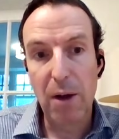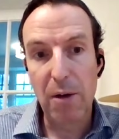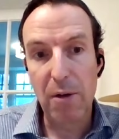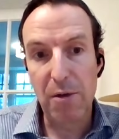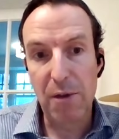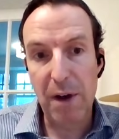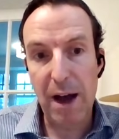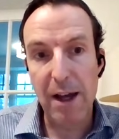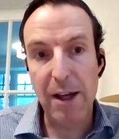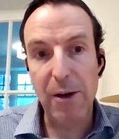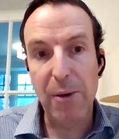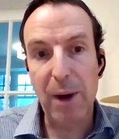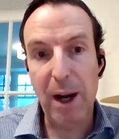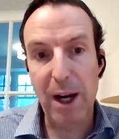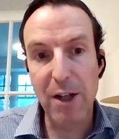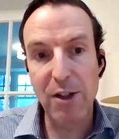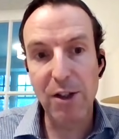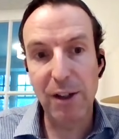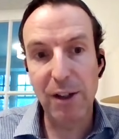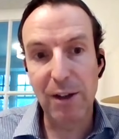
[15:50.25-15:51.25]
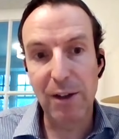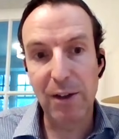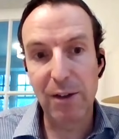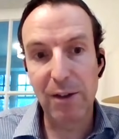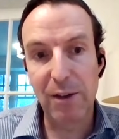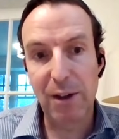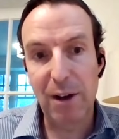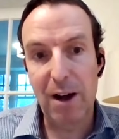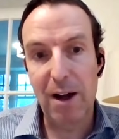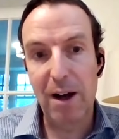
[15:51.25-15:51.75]

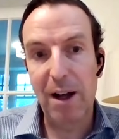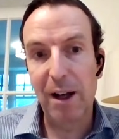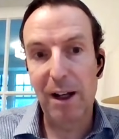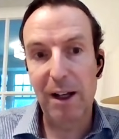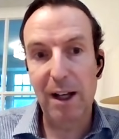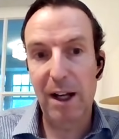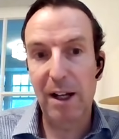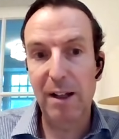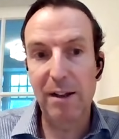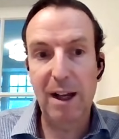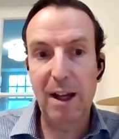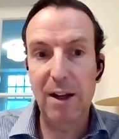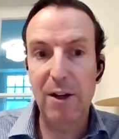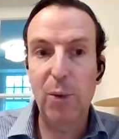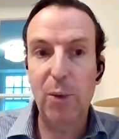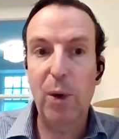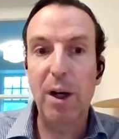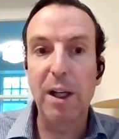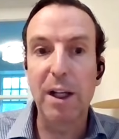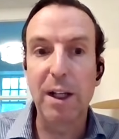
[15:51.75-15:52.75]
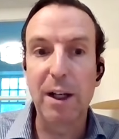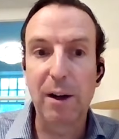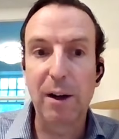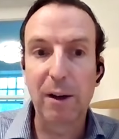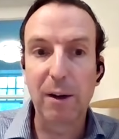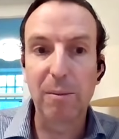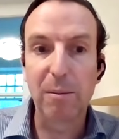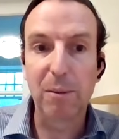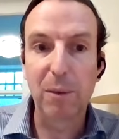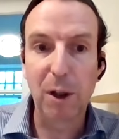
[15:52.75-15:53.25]
valuations on a kind of 10 20
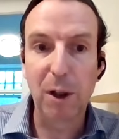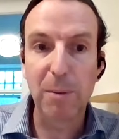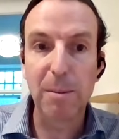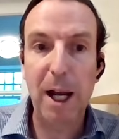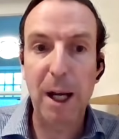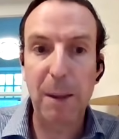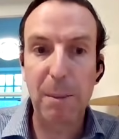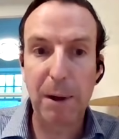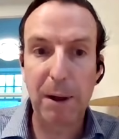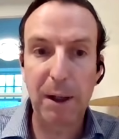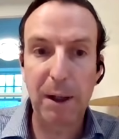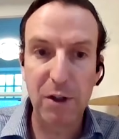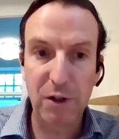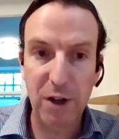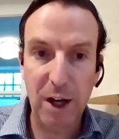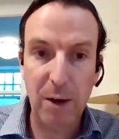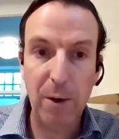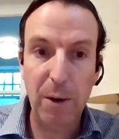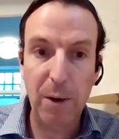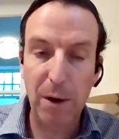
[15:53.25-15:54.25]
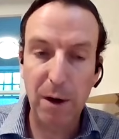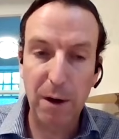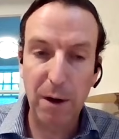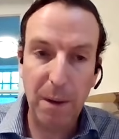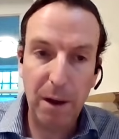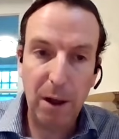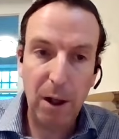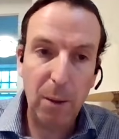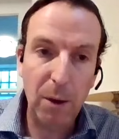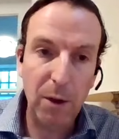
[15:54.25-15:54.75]
year look back period in general they're
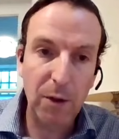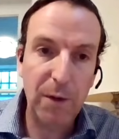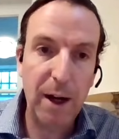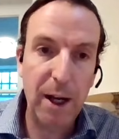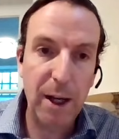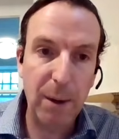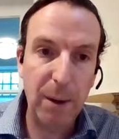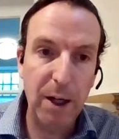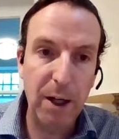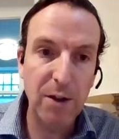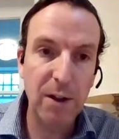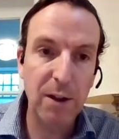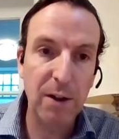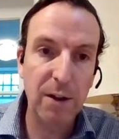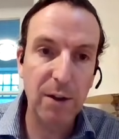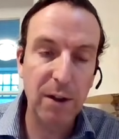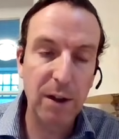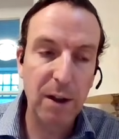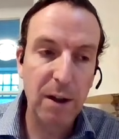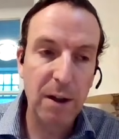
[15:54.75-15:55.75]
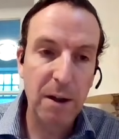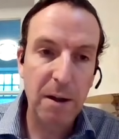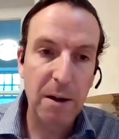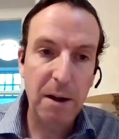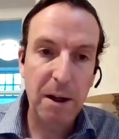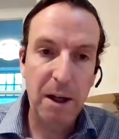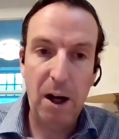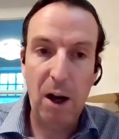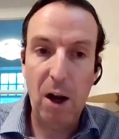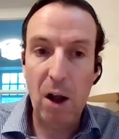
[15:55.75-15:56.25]
the lowest valuations
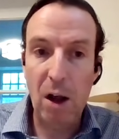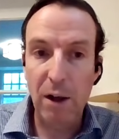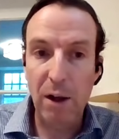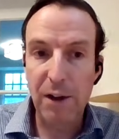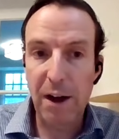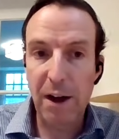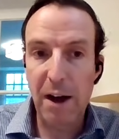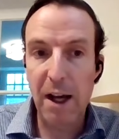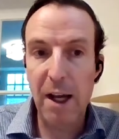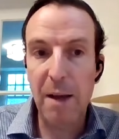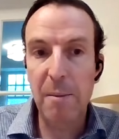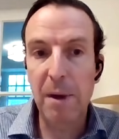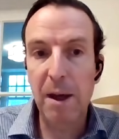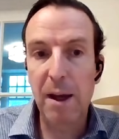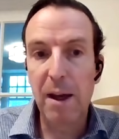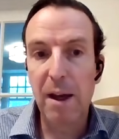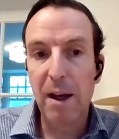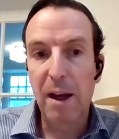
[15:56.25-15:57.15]
in a long time,